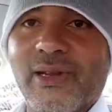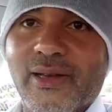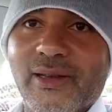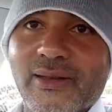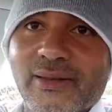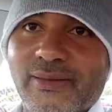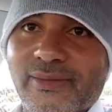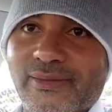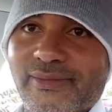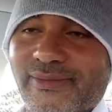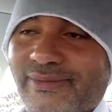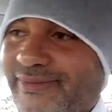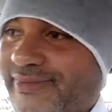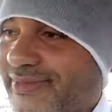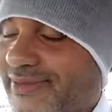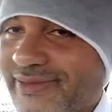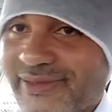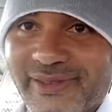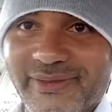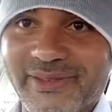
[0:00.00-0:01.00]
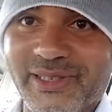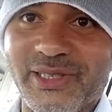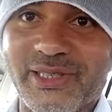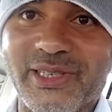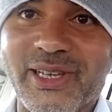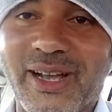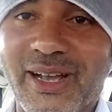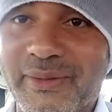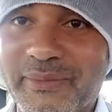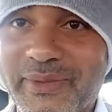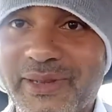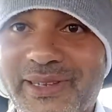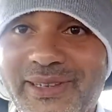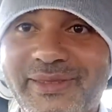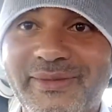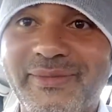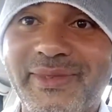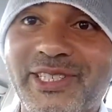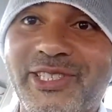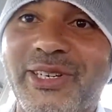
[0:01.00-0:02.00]
to have to start
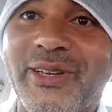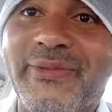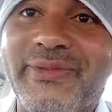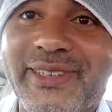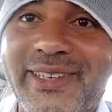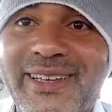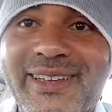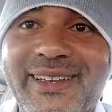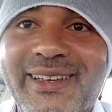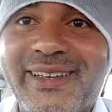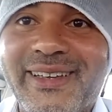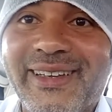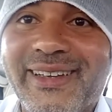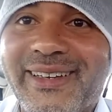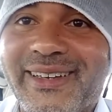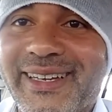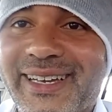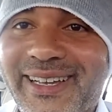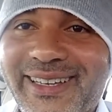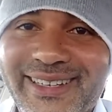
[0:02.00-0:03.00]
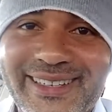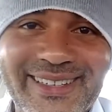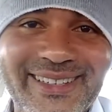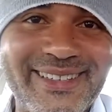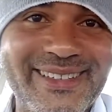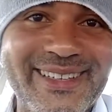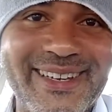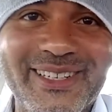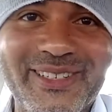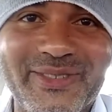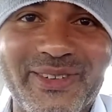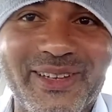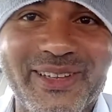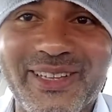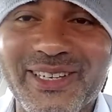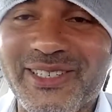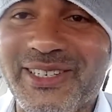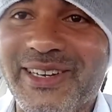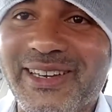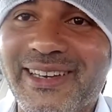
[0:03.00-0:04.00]
my shift. Thanks for
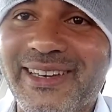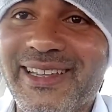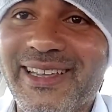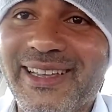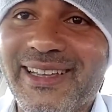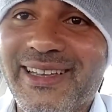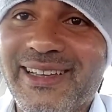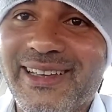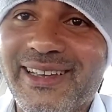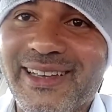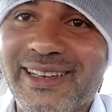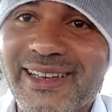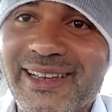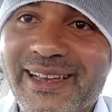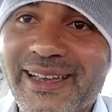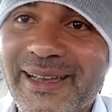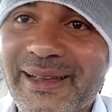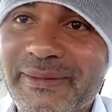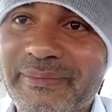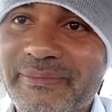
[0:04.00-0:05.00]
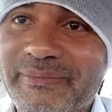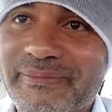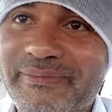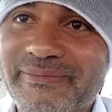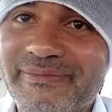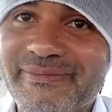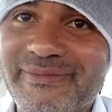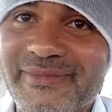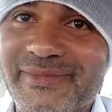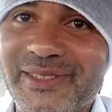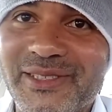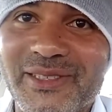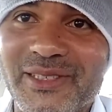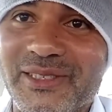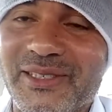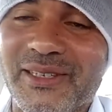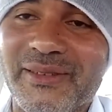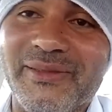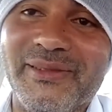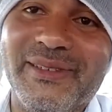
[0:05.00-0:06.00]
listening. It's
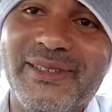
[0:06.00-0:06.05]
just a